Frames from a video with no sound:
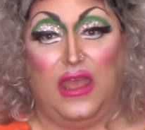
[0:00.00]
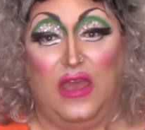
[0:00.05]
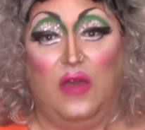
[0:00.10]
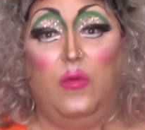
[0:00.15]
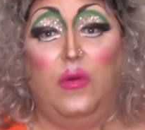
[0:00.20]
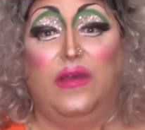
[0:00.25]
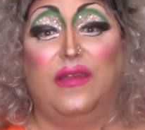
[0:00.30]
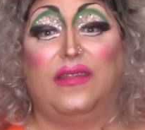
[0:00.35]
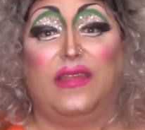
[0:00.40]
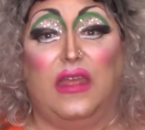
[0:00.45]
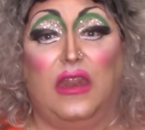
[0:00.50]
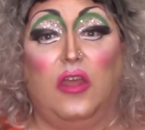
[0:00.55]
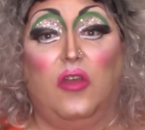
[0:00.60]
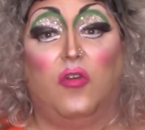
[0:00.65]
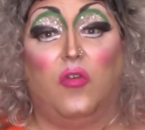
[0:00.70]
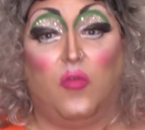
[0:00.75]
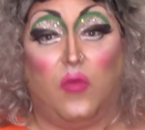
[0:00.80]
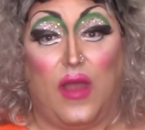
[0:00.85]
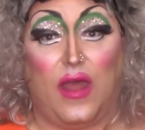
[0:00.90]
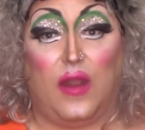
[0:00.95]
It was an
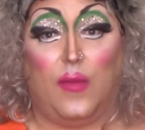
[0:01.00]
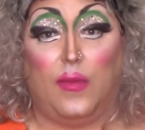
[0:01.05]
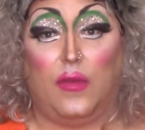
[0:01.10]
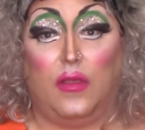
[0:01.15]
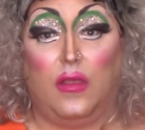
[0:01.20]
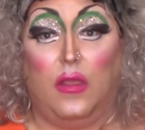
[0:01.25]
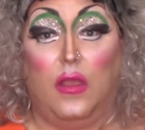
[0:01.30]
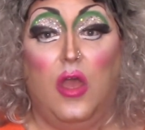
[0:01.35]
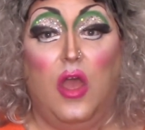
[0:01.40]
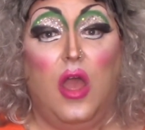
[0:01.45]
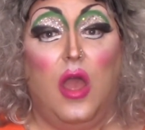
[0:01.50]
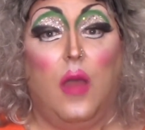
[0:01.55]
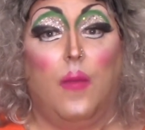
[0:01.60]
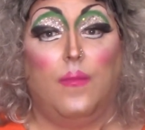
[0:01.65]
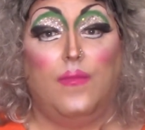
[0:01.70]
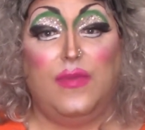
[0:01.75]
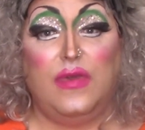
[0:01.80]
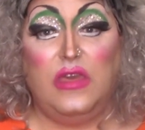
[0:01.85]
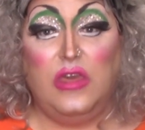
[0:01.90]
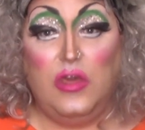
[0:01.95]
incredible,
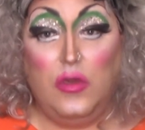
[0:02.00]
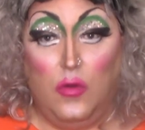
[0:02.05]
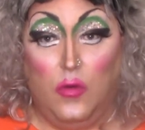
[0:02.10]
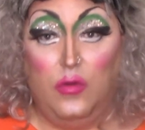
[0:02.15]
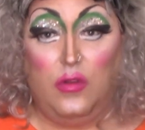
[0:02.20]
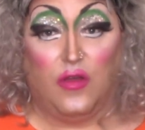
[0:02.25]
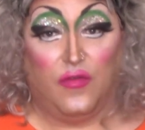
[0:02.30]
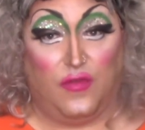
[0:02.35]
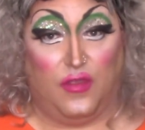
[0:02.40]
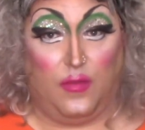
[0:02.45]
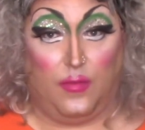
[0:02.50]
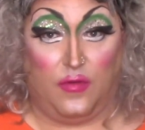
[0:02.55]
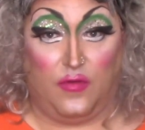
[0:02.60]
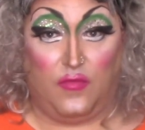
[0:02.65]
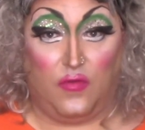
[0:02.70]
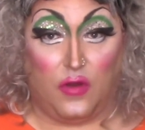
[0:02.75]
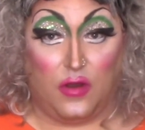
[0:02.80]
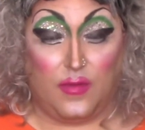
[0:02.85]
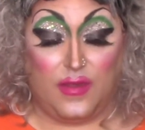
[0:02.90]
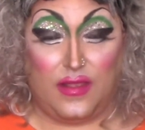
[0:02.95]
beautiful
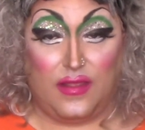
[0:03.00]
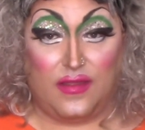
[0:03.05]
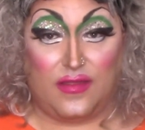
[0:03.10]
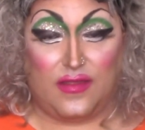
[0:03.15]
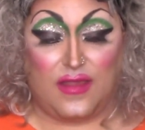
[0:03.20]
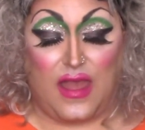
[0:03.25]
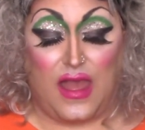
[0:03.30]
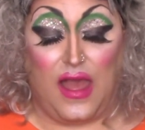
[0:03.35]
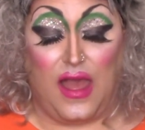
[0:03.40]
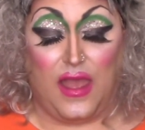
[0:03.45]
performance.